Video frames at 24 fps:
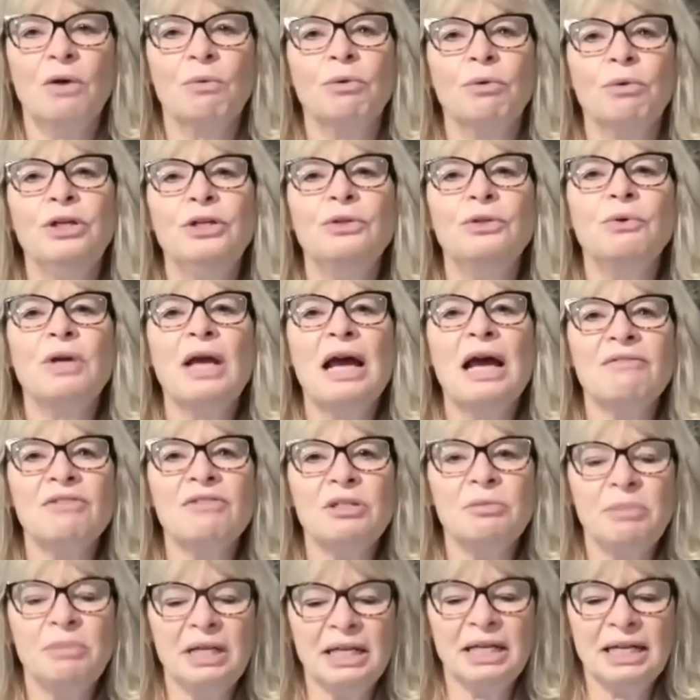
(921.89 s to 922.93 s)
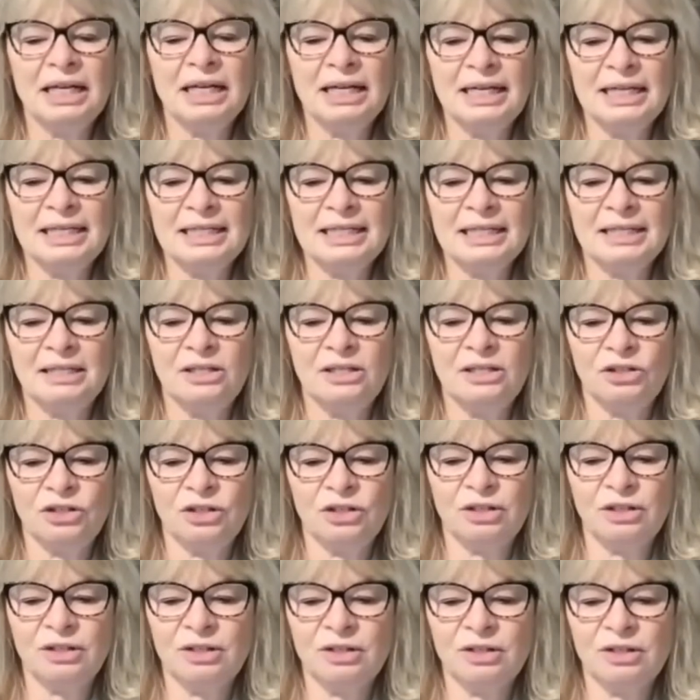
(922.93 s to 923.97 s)
where you don't have to make any
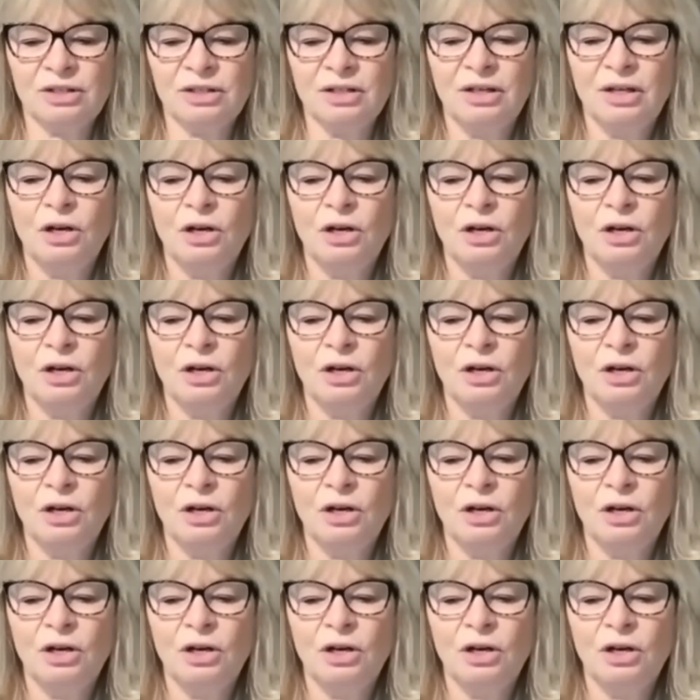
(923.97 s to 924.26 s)
decisions,